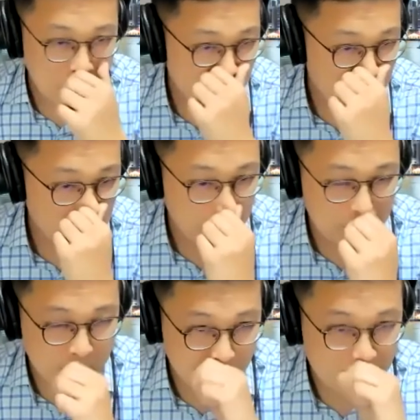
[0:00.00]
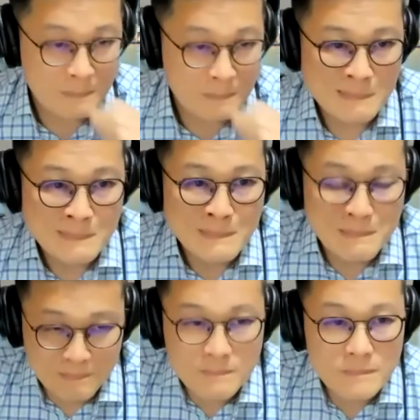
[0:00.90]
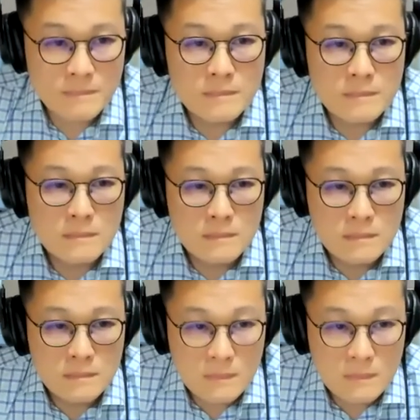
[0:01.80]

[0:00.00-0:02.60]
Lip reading: management associate interview program, which